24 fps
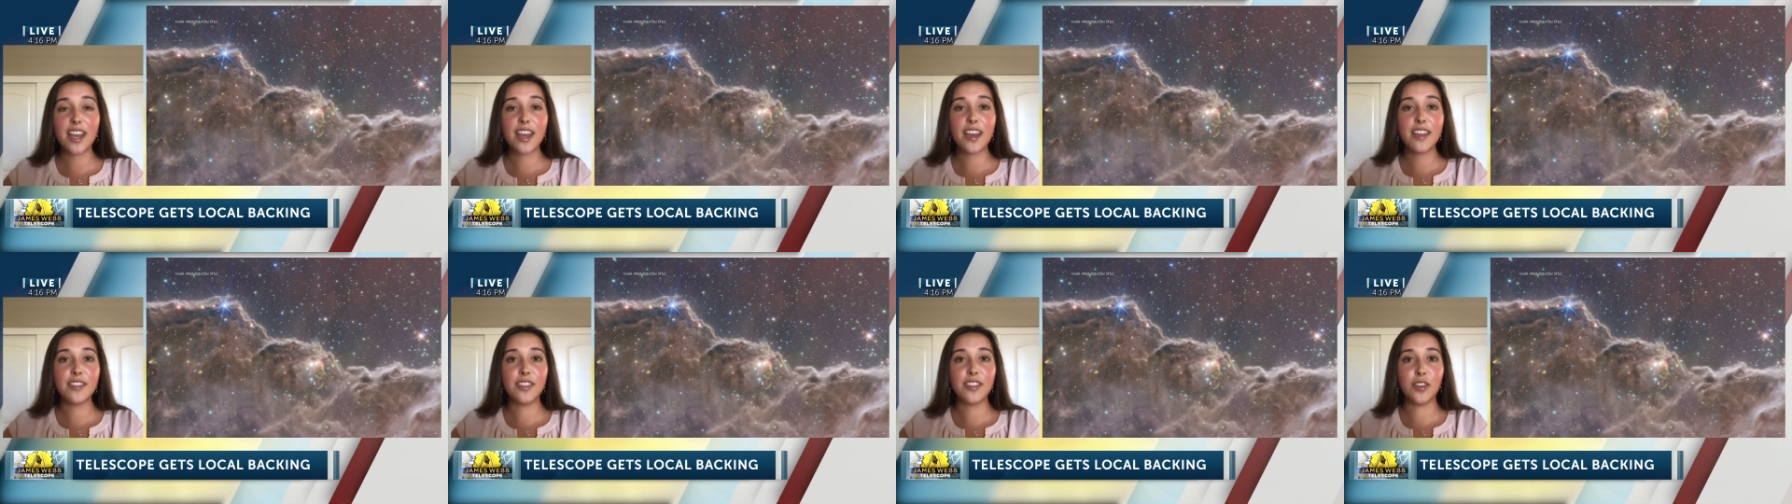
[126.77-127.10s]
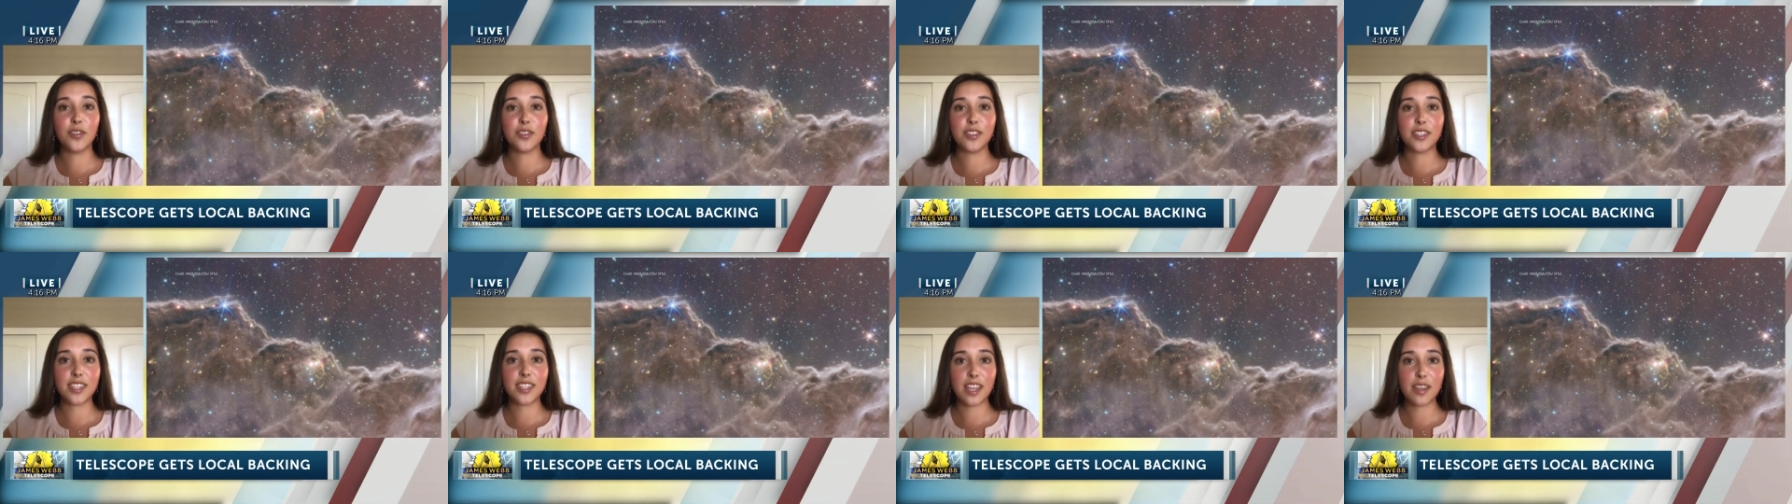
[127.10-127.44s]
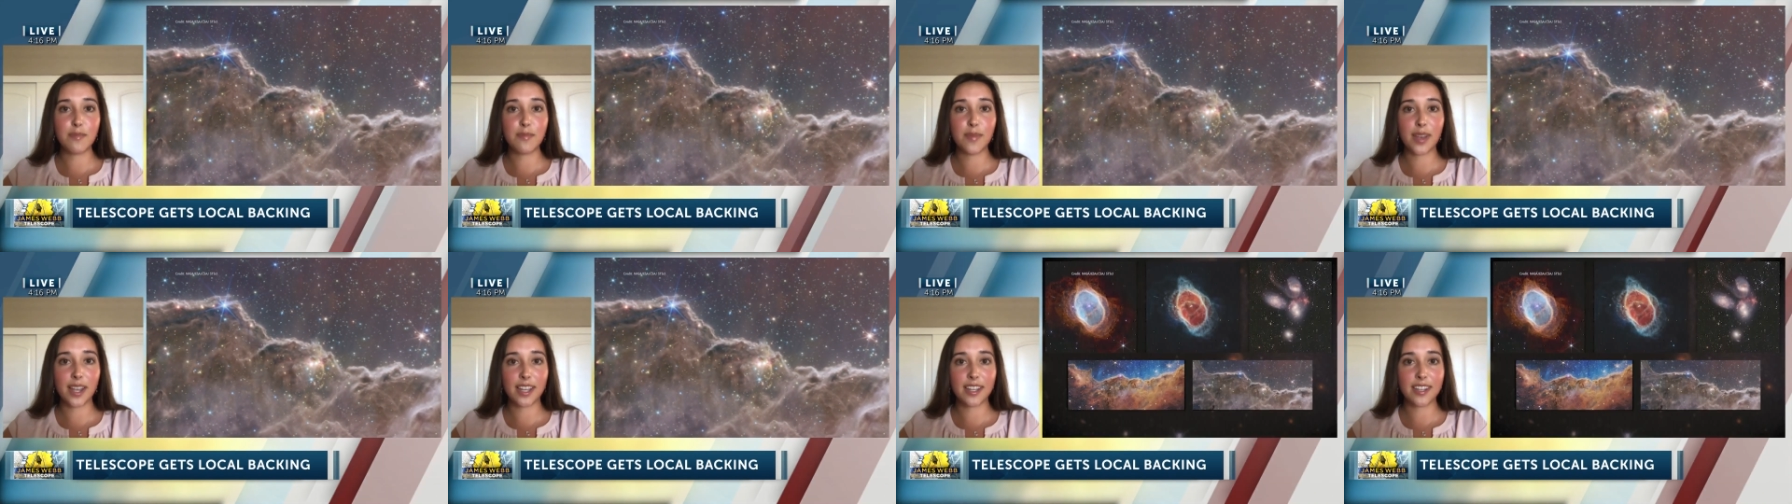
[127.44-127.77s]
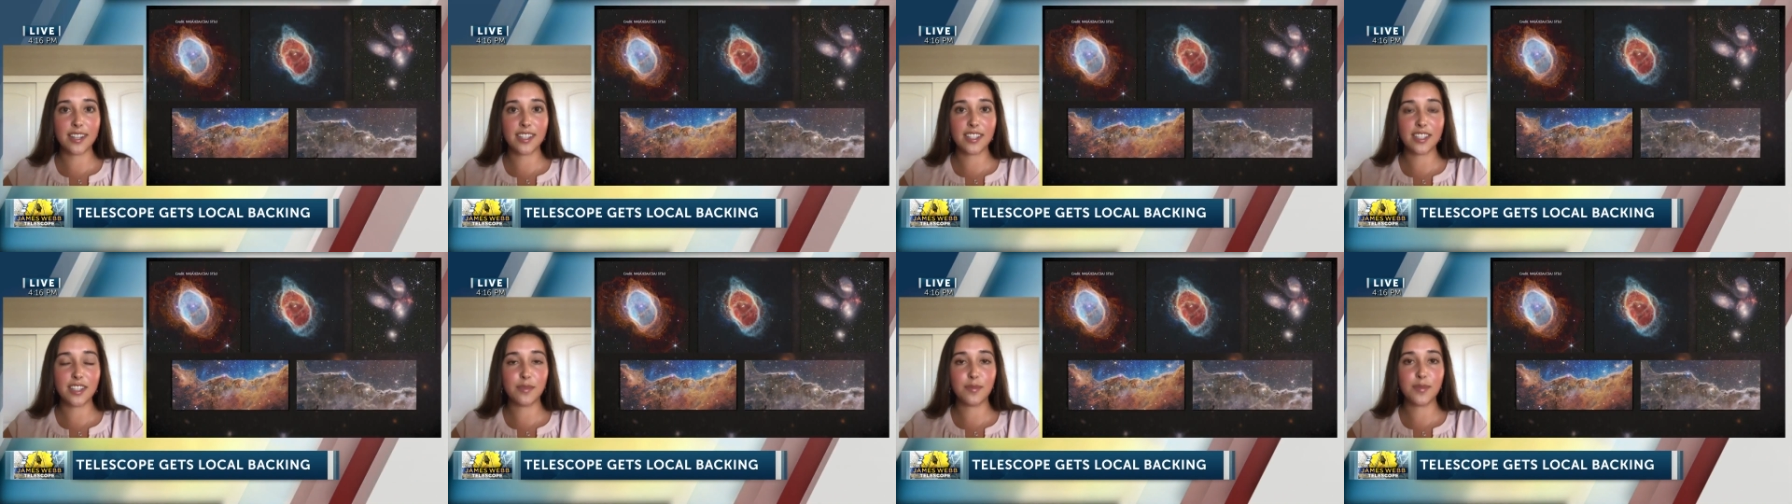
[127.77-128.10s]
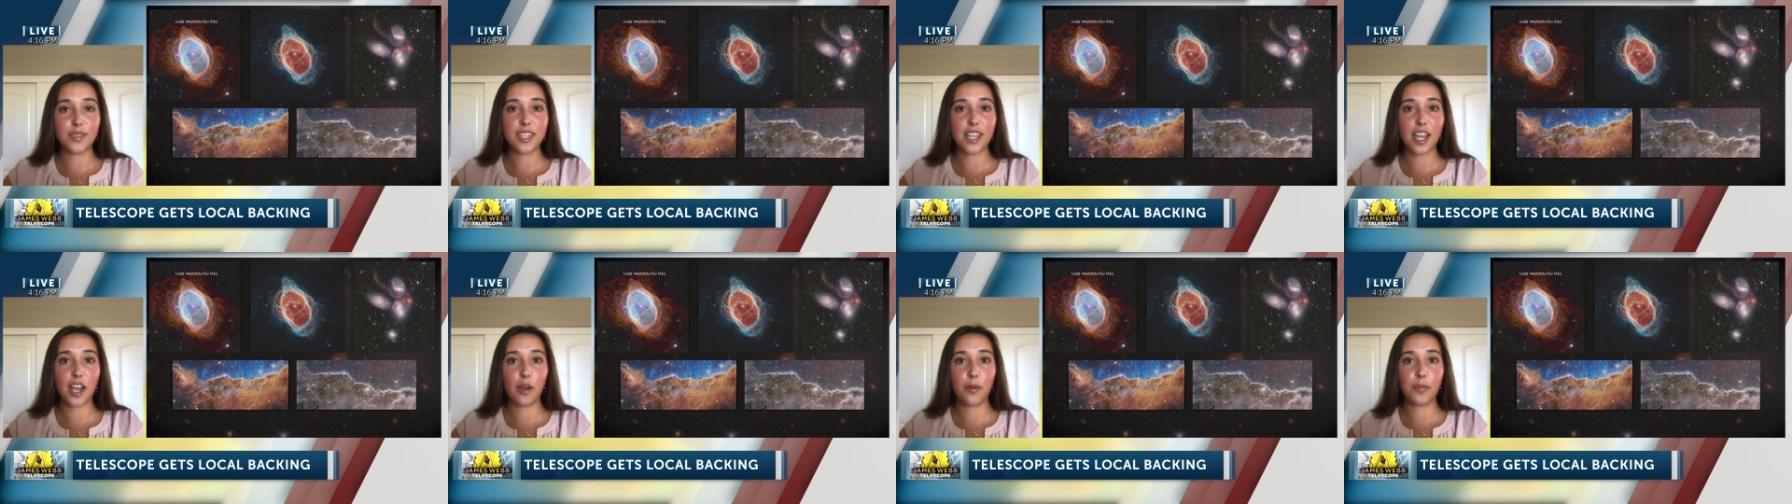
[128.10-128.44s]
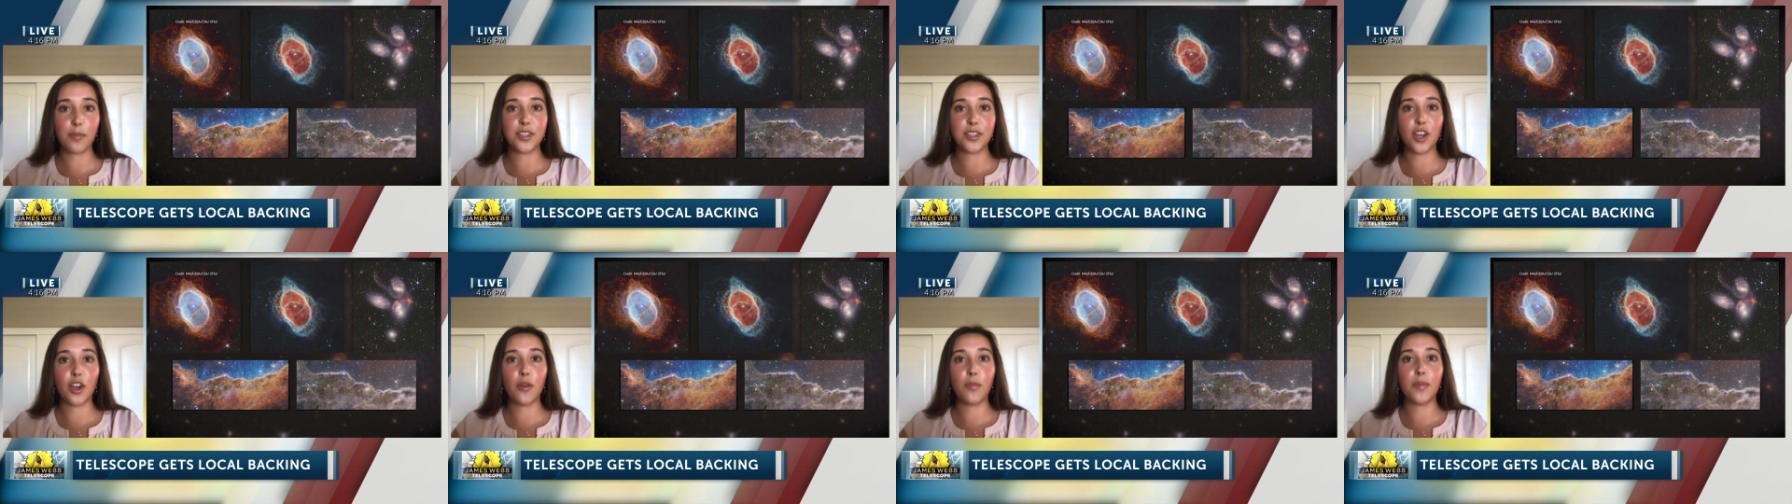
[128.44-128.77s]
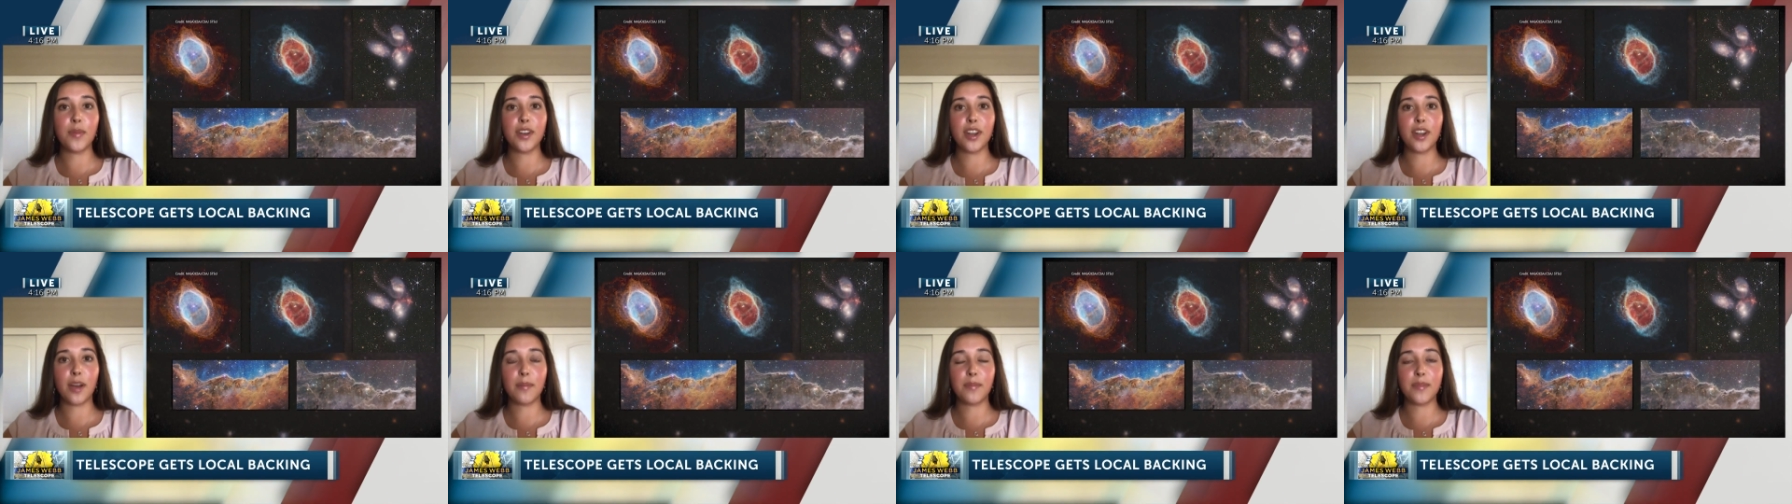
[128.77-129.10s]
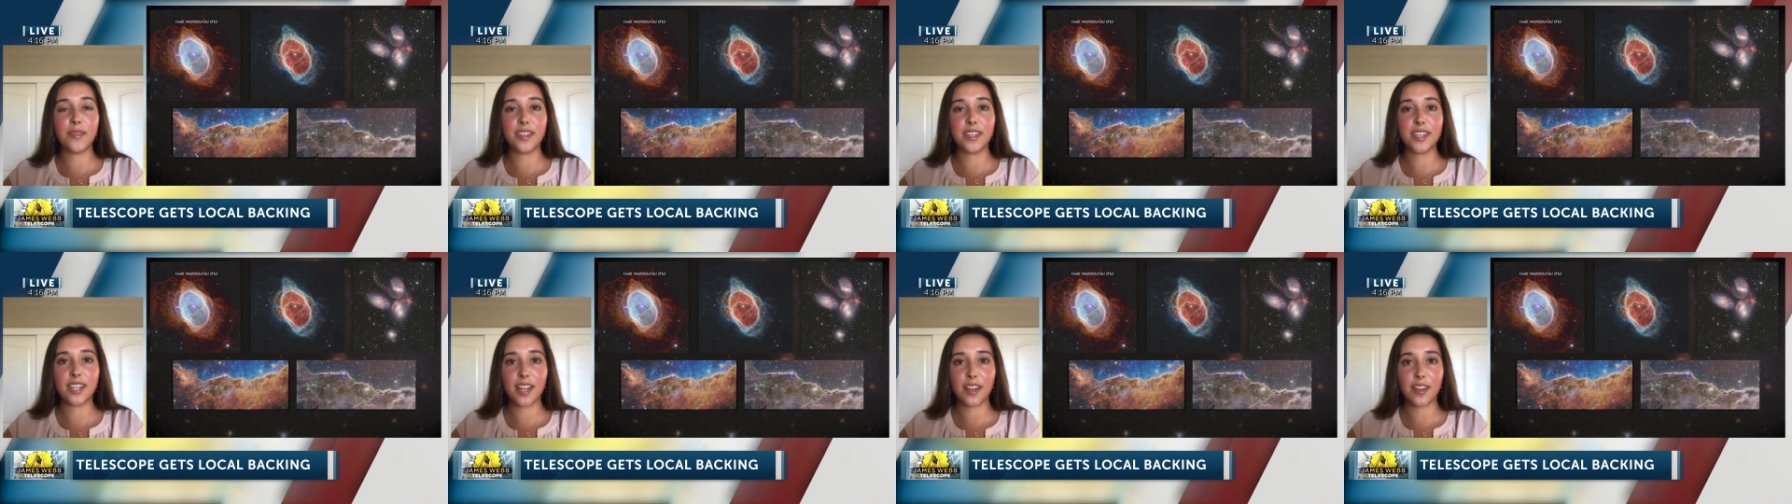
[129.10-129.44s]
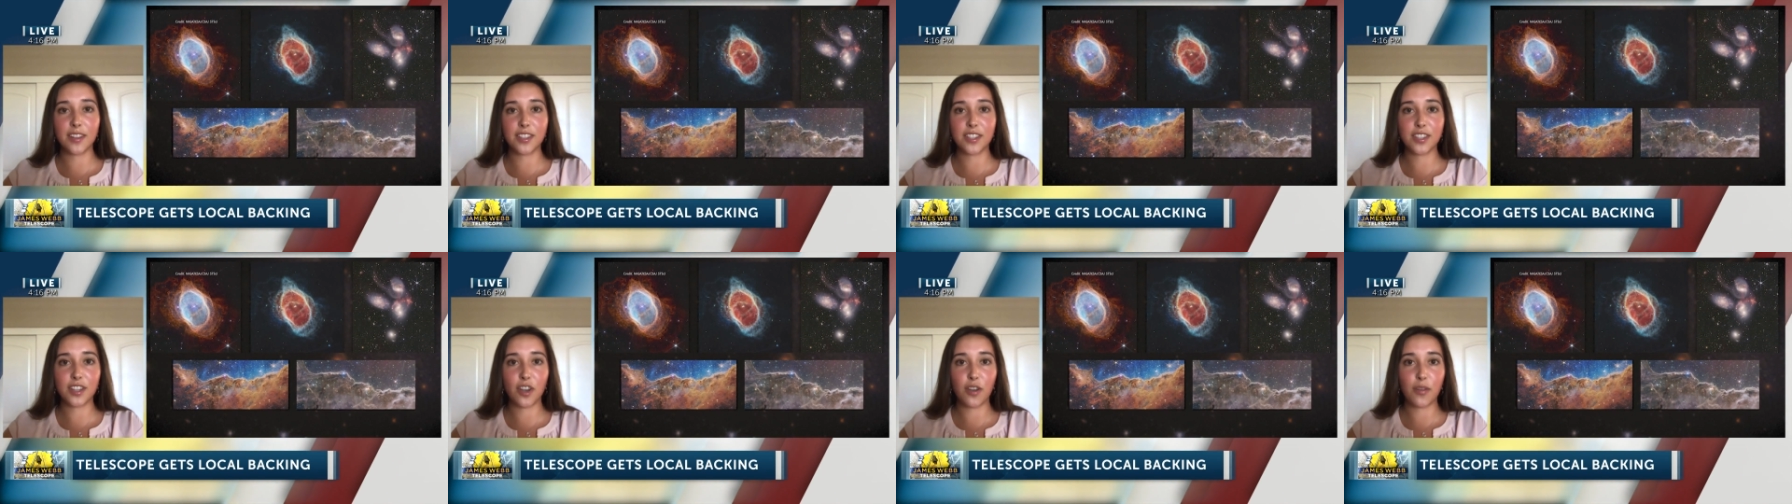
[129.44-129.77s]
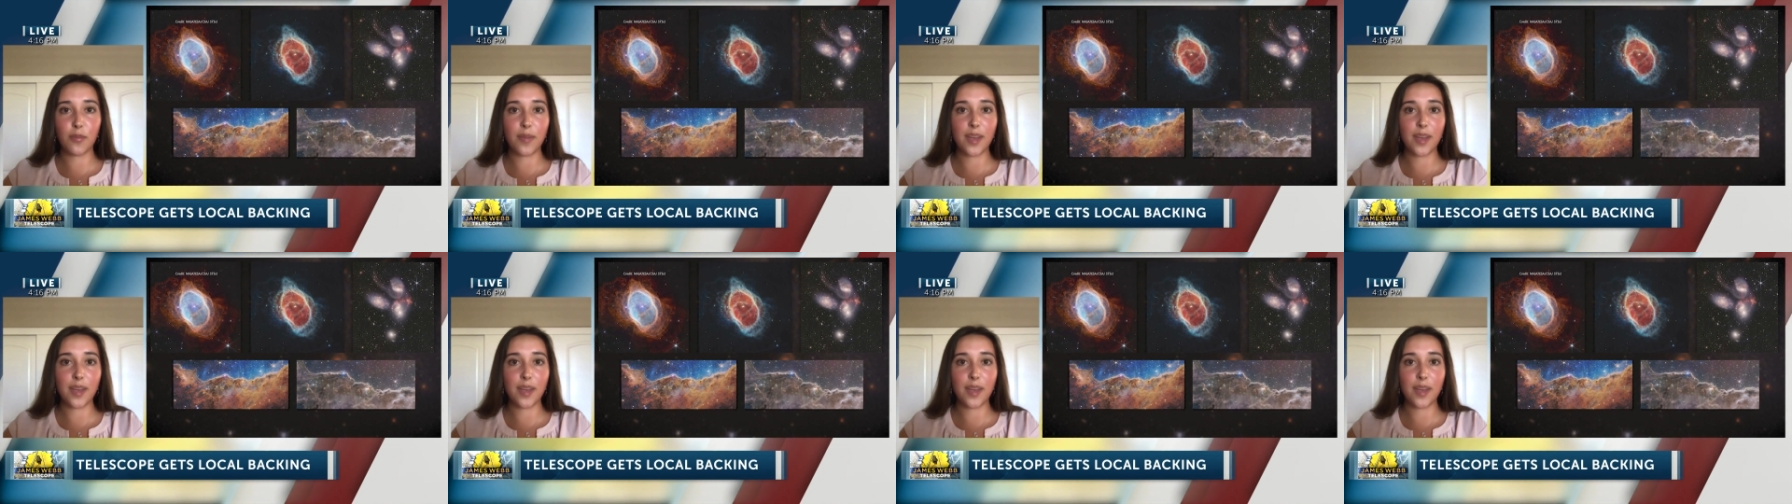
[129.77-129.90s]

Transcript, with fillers: those same mechanisms helped open up the telescope